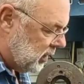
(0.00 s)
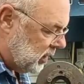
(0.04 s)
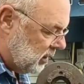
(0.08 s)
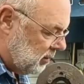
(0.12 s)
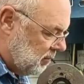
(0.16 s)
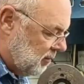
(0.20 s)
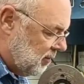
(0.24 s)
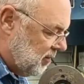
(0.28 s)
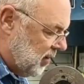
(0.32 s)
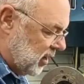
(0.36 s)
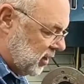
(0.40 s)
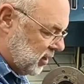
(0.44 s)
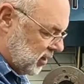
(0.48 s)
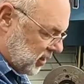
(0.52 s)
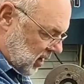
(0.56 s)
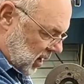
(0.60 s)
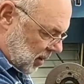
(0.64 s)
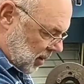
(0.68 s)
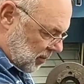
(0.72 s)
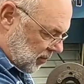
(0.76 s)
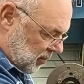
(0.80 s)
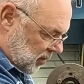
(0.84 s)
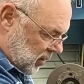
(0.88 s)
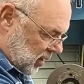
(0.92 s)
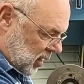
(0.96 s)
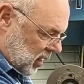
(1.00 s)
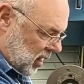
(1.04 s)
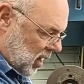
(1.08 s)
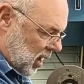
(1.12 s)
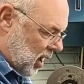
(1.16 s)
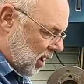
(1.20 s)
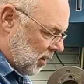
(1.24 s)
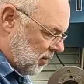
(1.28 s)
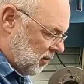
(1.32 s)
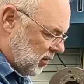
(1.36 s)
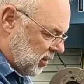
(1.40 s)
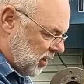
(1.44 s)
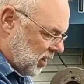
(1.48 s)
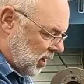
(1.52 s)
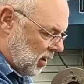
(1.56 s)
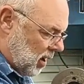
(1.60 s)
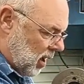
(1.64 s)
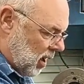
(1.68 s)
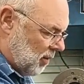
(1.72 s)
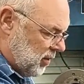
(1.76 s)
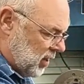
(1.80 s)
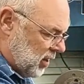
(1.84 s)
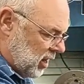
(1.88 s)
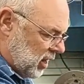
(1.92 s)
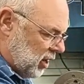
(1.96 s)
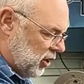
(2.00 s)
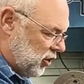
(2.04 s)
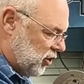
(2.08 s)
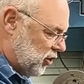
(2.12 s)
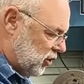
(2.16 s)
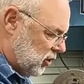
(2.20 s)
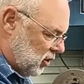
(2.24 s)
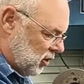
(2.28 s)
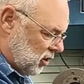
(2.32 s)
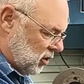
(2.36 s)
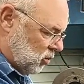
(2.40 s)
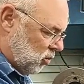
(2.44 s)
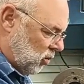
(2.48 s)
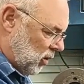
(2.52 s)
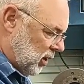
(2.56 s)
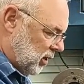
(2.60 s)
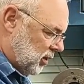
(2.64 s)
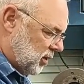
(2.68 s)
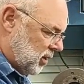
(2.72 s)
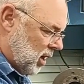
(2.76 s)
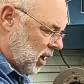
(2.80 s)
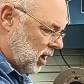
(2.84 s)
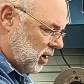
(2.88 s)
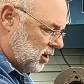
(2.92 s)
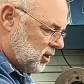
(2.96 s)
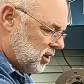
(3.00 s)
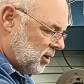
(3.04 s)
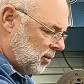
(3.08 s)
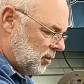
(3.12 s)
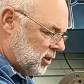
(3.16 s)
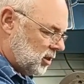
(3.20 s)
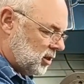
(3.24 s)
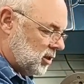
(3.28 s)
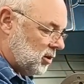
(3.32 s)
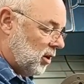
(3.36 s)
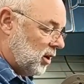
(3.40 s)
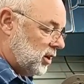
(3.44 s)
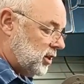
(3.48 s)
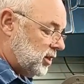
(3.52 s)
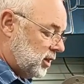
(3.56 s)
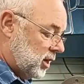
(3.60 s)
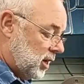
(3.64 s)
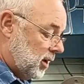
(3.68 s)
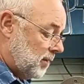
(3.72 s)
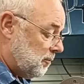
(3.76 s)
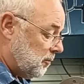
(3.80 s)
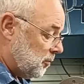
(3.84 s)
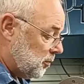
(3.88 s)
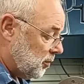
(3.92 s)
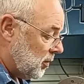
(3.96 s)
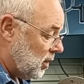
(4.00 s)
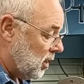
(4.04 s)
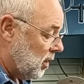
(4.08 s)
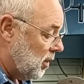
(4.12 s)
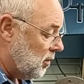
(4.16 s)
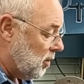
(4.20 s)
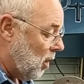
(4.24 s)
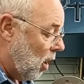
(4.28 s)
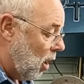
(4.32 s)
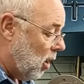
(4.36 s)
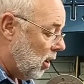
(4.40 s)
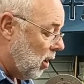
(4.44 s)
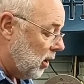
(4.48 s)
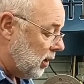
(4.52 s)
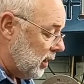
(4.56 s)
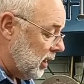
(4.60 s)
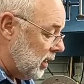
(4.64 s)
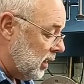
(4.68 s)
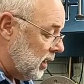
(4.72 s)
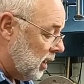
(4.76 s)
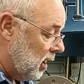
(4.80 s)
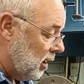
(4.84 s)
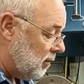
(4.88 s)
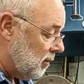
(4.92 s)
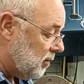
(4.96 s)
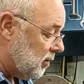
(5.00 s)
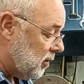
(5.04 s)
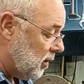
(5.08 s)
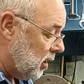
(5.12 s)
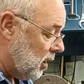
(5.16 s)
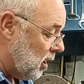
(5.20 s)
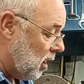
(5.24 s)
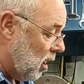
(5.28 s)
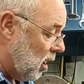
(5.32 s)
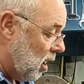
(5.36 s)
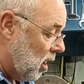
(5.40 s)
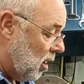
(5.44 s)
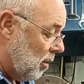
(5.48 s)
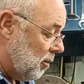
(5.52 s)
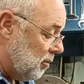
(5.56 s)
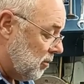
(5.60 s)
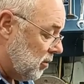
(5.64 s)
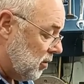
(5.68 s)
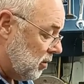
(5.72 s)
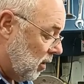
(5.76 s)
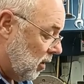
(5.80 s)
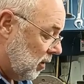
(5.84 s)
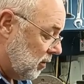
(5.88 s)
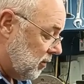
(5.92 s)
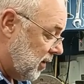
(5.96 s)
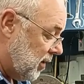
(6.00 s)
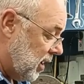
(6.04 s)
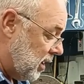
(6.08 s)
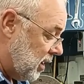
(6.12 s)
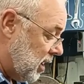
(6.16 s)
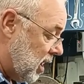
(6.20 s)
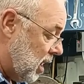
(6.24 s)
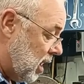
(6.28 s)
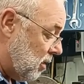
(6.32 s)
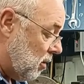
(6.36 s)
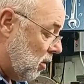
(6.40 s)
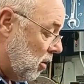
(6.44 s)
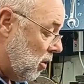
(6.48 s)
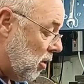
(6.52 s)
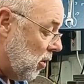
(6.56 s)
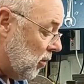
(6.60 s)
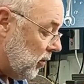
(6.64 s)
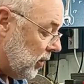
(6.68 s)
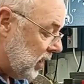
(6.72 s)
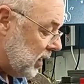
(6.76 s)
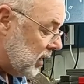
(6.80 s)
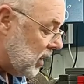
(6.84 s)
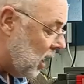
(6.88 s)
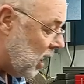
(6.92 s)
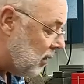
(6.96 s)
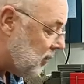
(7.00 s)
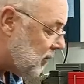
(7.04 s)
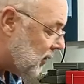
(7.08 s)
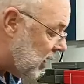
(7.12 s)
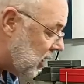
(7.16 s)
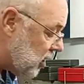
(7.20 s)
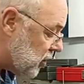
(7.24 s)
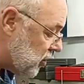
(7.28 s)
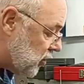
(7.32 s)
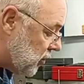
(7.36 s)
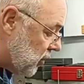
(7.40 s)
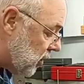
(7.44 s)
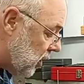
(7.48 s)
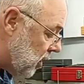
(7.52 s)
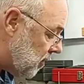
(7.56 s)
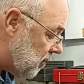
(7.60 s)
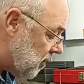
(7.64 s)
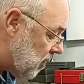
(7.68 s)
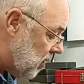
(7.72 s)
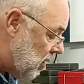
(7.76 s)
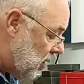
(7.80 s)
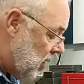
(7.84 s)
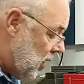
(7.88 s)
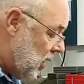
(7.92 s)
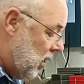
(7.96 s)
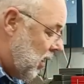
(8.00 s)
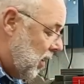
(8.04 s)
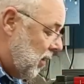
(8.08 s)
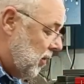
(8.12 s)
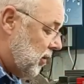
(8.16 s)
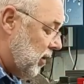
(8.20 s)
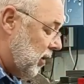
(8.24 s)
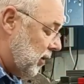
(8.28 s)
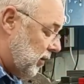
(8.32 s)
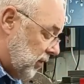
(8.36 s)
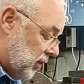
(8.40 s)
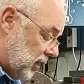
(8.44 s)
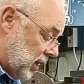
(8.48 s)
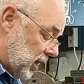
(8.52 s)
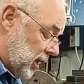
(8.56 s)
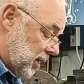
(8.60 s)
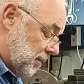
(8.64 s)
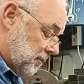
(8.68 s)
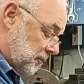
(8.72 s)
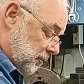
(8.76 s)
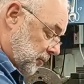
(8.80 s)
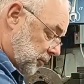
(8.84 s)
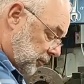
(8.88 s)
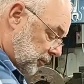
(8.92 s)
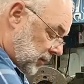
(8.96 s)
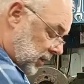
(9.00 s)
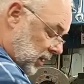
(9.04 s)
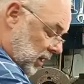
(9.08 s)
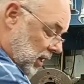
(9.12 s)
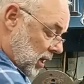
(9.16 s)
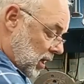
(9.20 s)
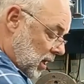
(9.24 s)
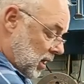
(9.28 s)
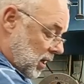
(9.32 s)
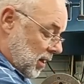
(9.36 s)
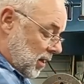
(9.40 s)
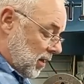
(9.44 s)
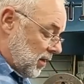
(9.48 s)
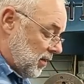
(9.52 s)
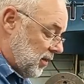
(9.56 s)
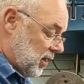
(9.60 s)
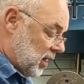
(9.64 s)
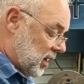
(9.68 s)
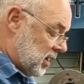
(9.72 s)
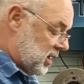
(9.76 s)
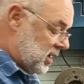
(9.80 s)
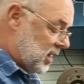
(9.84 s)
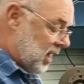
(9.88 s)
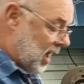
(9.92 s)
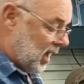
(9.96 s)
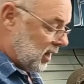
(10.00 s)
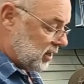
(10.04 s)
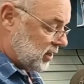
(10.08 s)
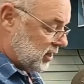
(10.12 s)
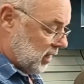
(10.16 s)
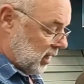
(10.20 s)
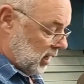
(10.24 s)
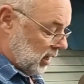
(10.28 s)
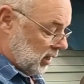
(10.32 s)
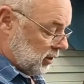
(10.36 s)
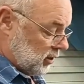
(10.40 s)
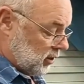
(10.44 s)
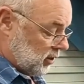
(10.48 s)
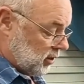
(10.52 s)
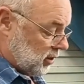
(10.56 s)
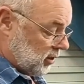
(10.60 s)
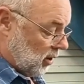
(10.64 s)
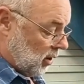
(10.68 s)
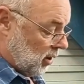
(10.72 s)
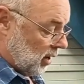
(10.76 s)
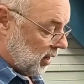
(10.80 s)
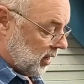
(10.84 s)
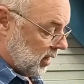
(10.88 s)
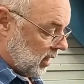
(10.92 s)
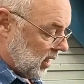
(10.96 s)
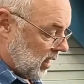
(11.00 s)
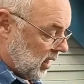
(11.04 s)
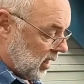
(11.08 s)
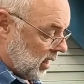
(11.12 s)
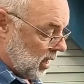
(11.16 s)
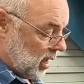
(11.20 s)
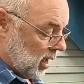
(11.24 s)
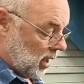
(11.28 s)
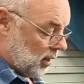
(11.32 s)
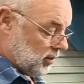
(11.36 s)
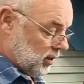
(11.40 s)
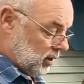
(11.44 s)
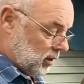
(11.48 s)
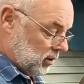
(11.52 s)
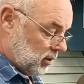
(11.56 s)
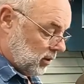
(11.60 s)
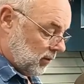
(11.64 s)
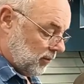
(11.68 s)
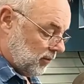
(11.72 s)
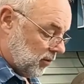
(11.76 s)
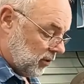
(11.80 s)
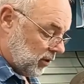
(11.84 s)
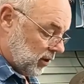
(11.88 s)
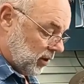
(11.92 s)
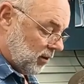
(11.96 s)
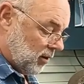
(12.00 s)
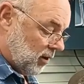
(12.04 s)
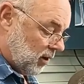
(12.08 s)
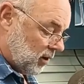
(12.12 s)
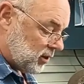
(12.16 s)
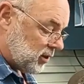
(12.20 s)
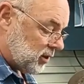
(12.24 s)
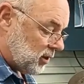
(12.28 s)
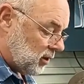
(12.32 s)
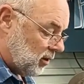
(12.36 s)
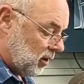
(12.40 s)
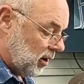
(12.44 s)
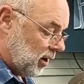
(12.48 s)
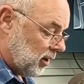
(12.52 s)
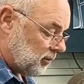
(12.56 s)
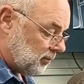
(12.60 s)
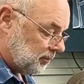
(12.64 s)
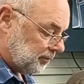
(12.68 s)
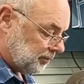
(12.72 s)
fixed up the issues with some of the slides here. Oddly enough, I found out early enough actually that the nut inside here that for the cross slide